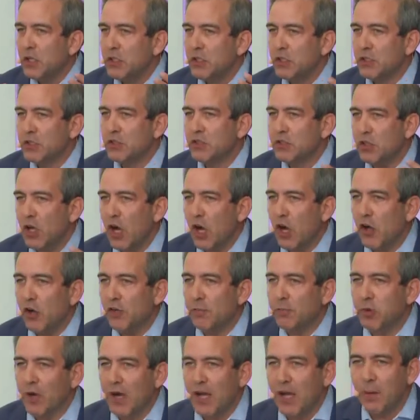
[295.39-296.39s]
to
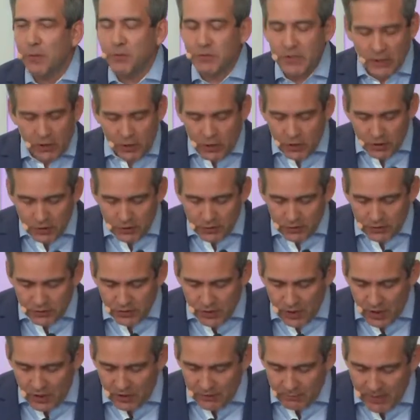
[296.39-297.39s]
solve problems they couldn't
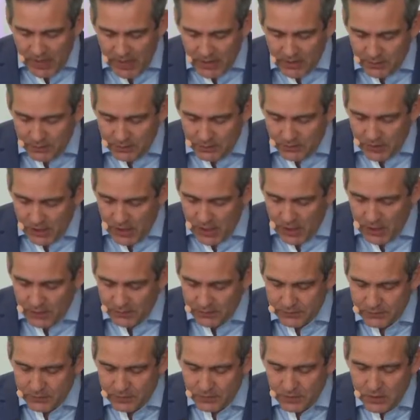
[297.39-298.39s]
solve by
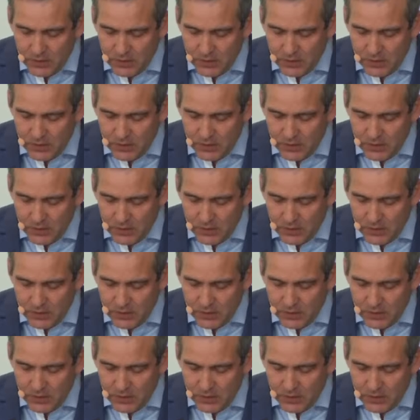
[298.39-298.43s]
themselves.